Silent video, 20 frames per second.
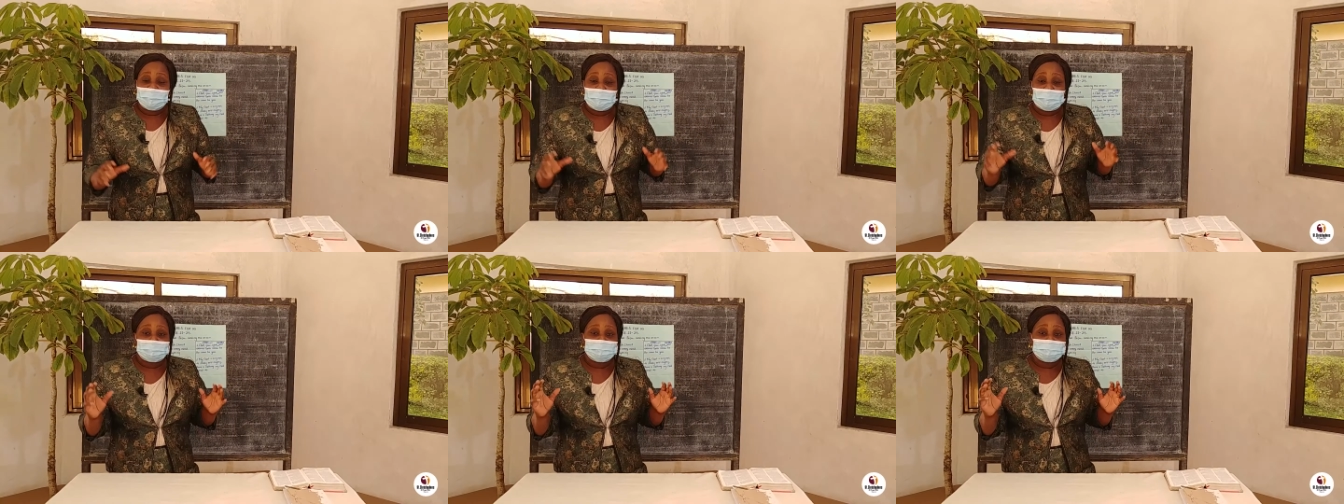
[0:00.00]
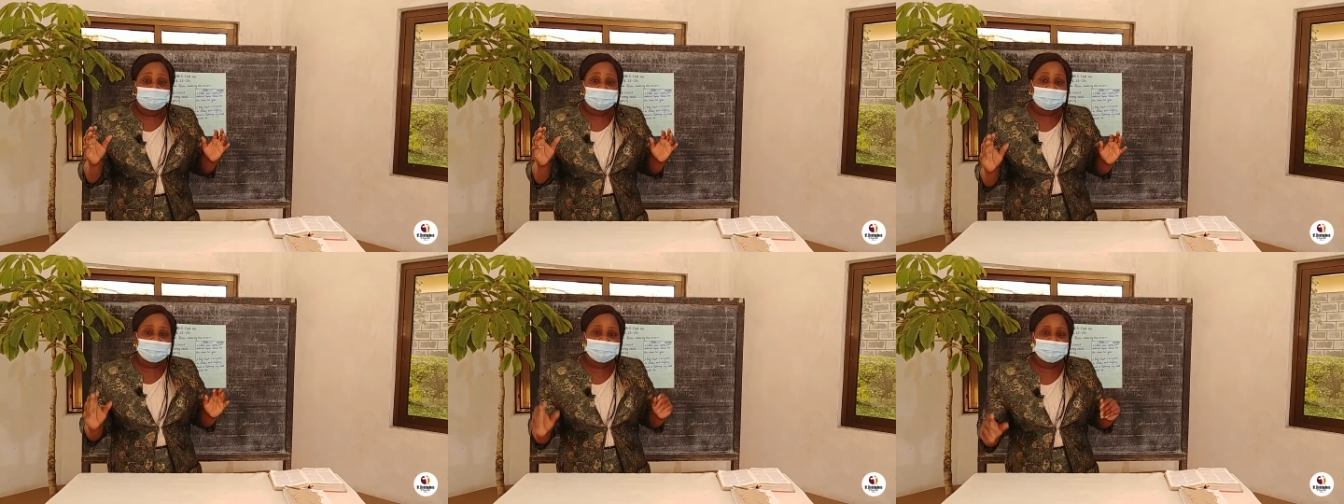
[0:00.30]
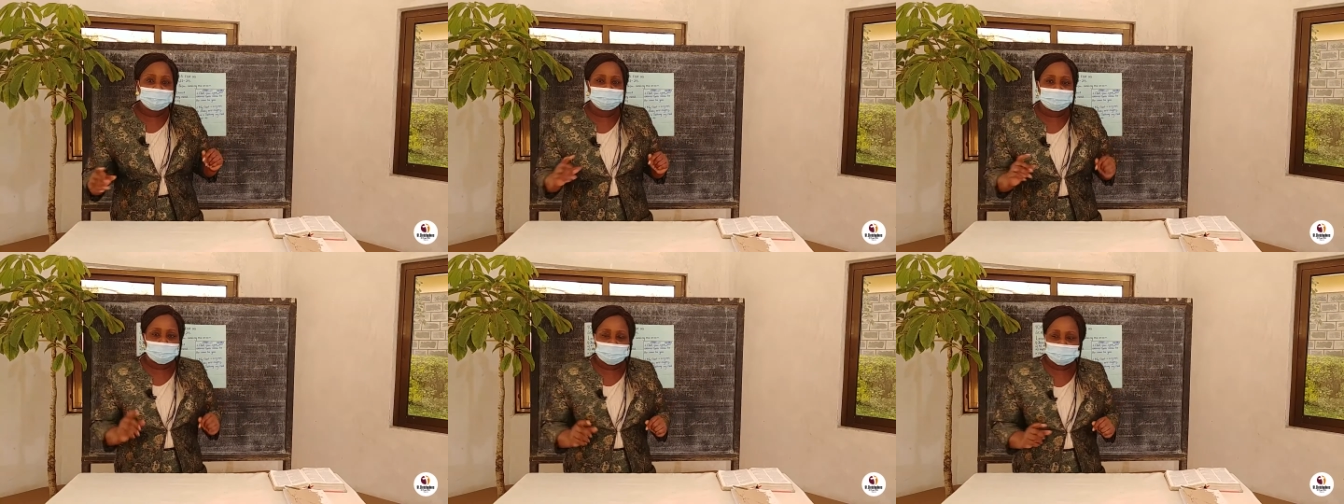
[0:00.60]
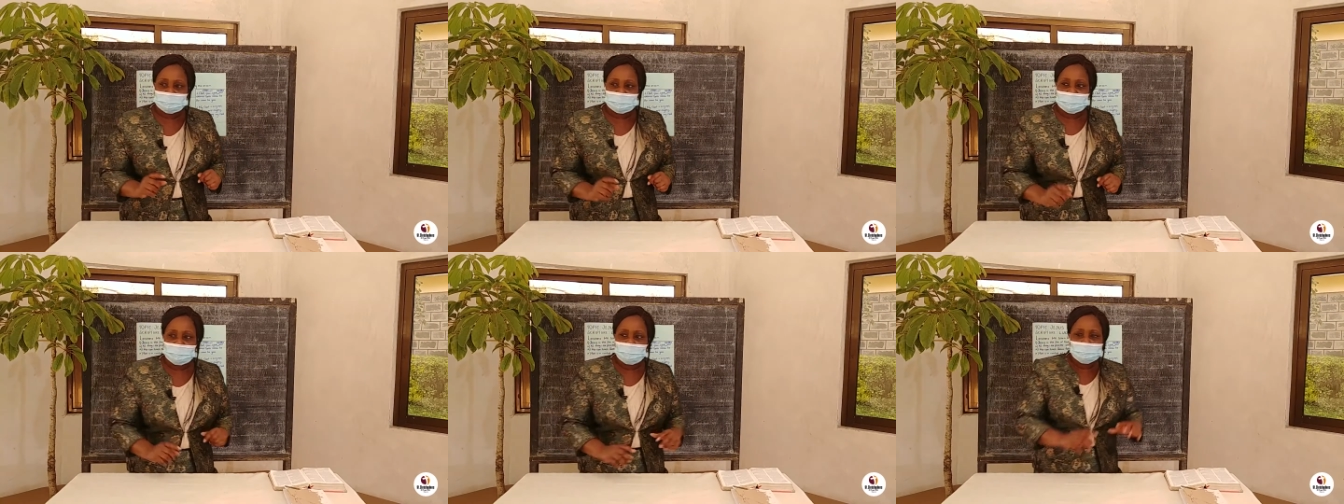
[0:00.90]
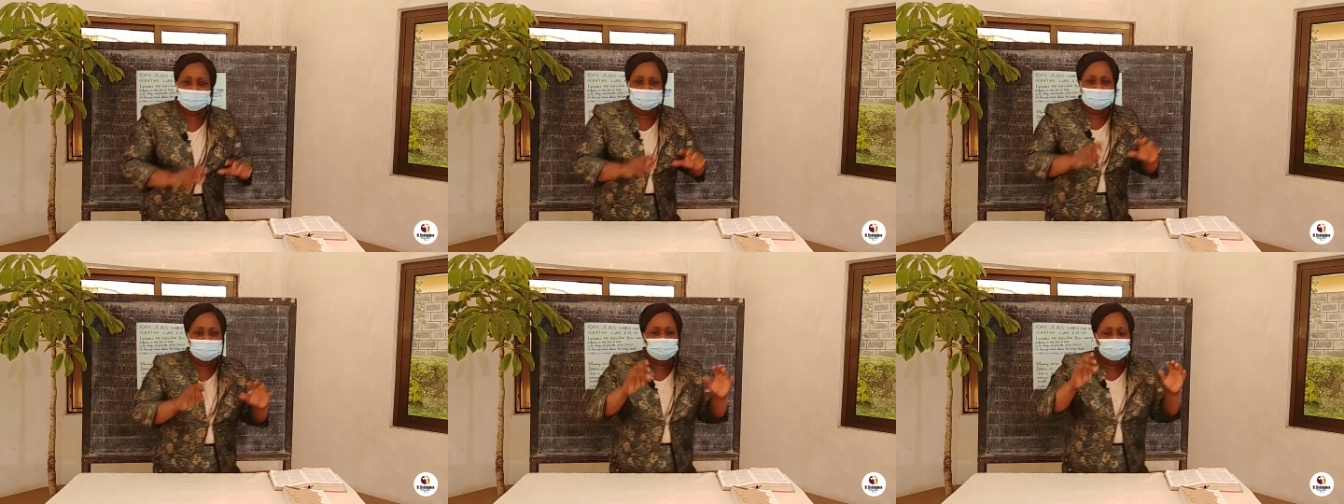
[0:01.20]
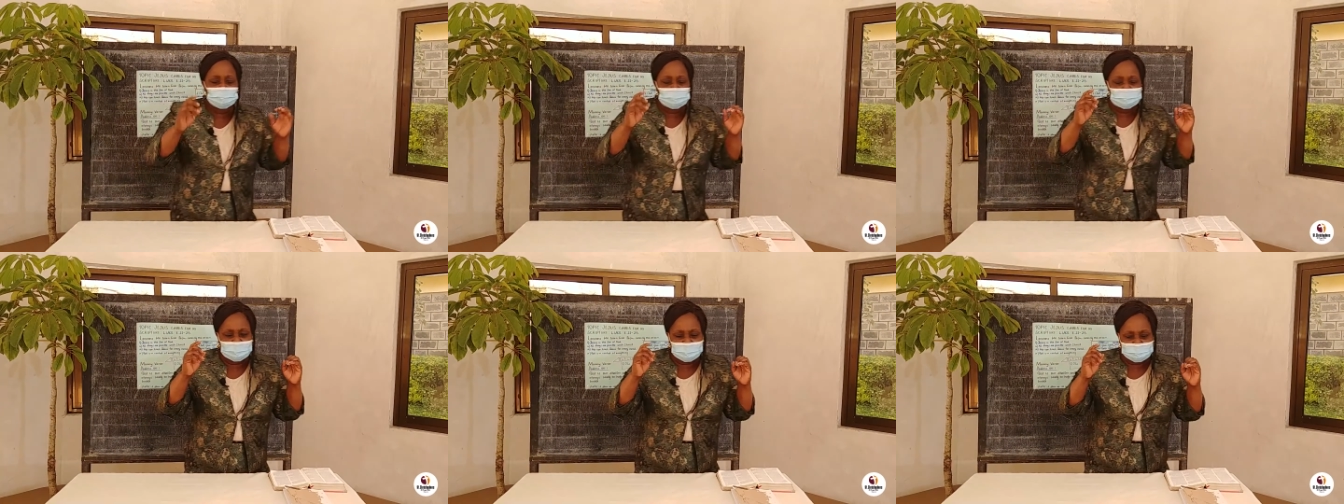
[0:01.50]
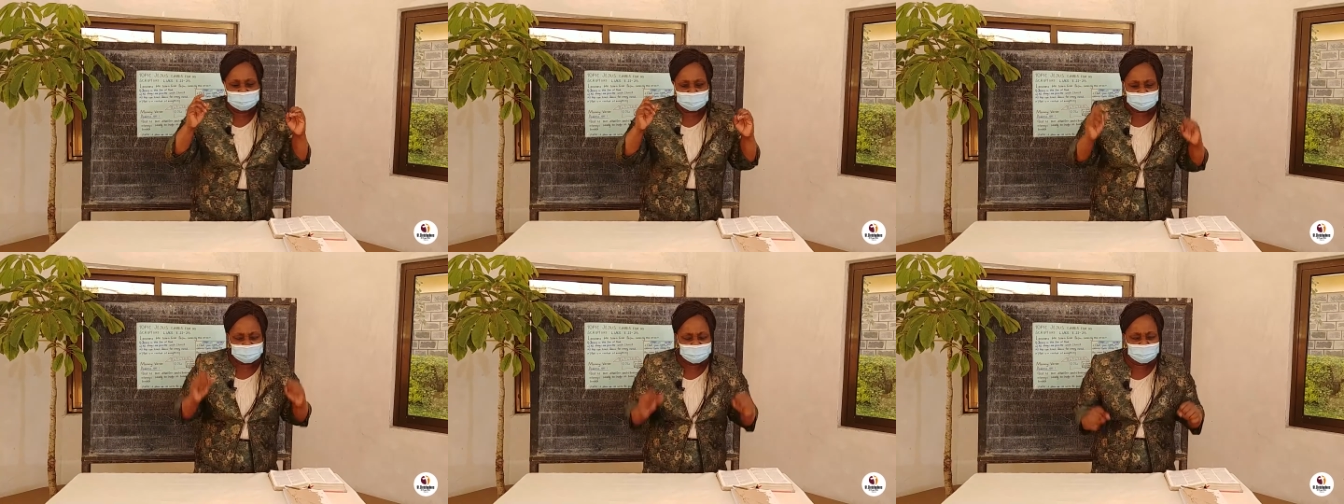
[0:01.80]
A big boat. I want us to
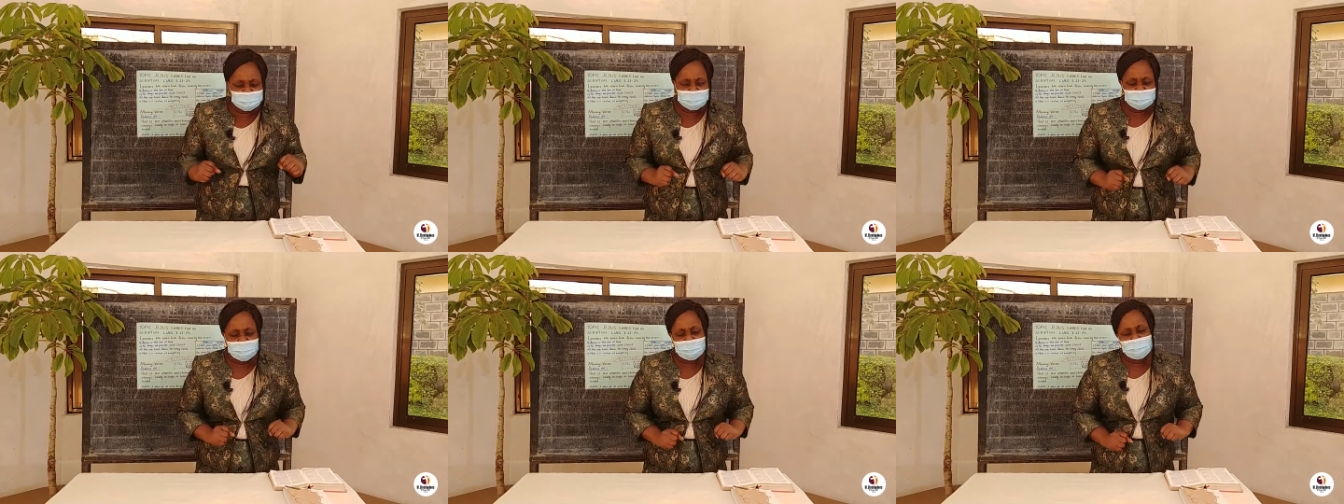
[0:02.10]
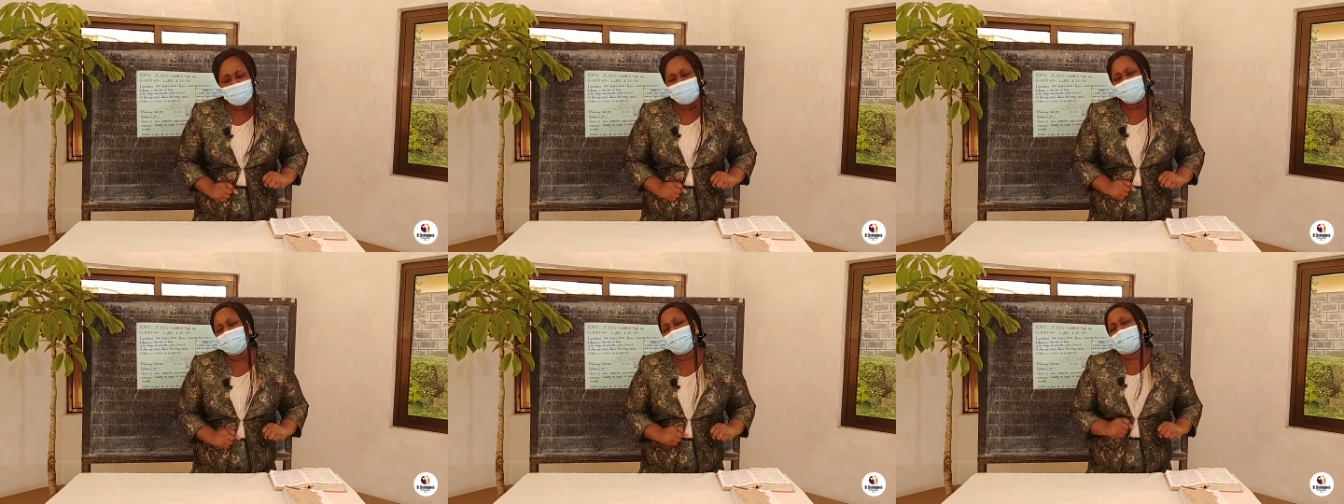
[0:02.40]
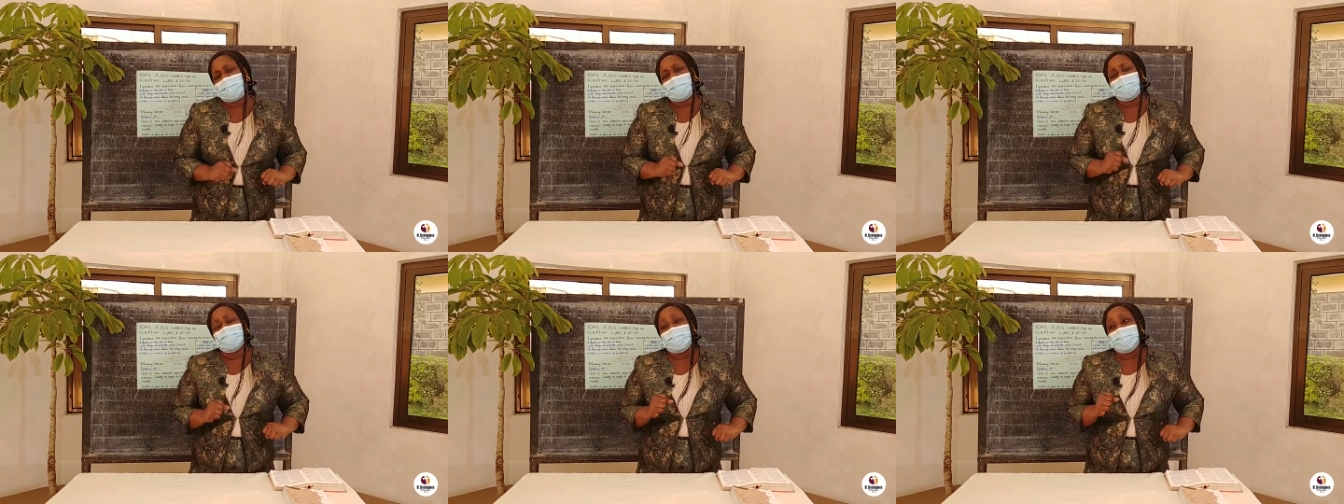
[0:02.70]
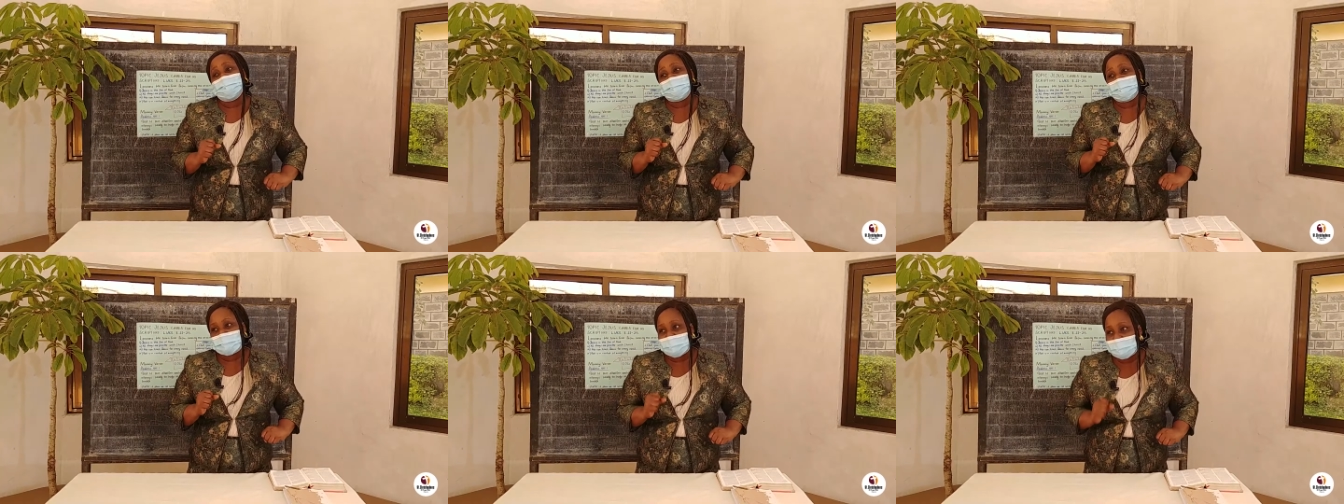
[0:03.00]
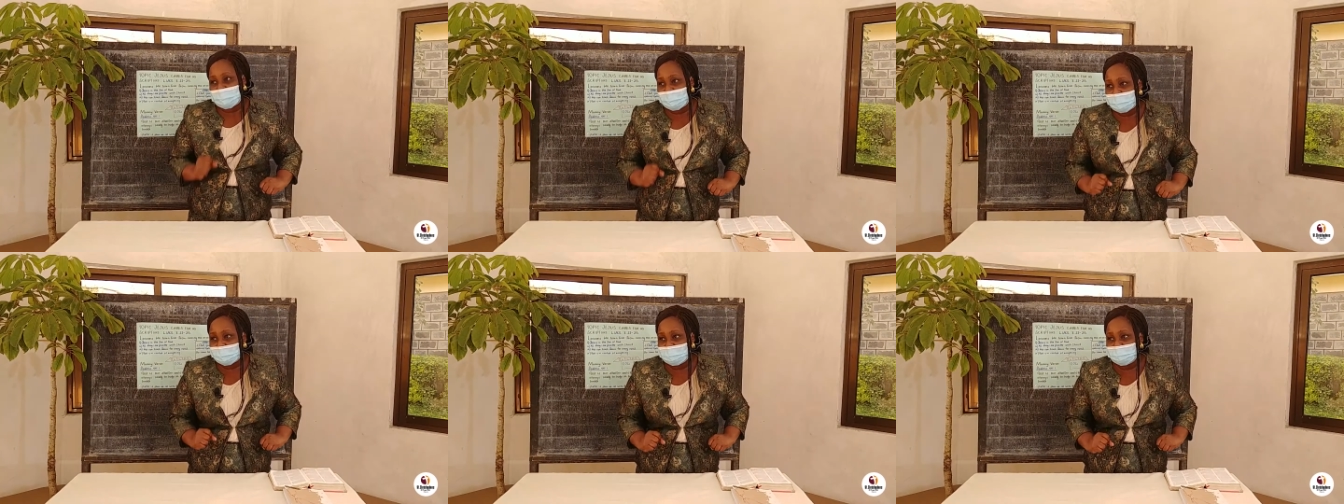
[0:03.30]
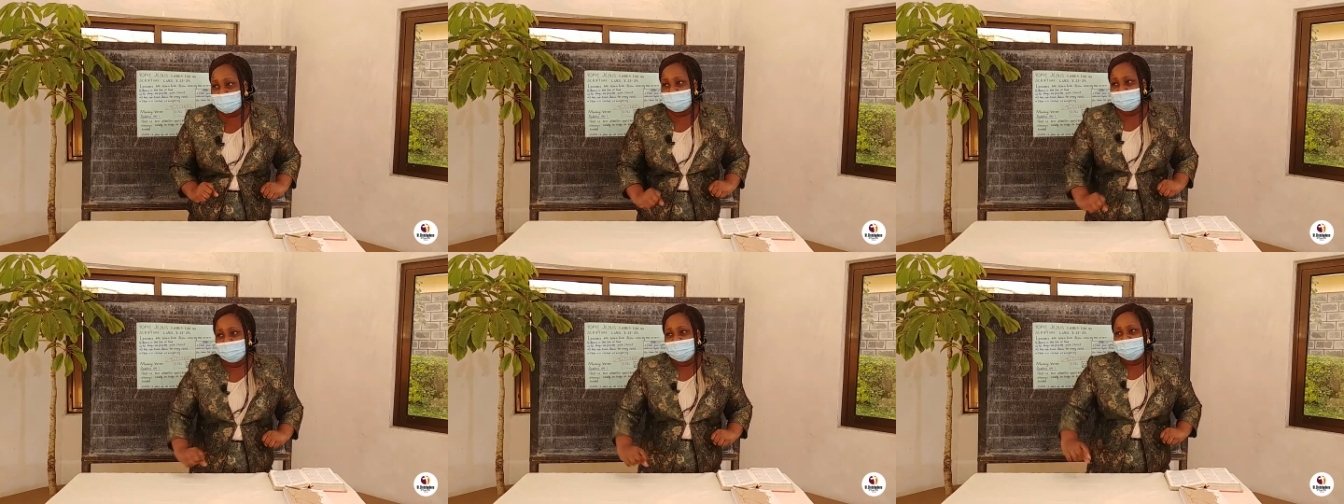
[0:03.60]
get in. Me, I'm tired.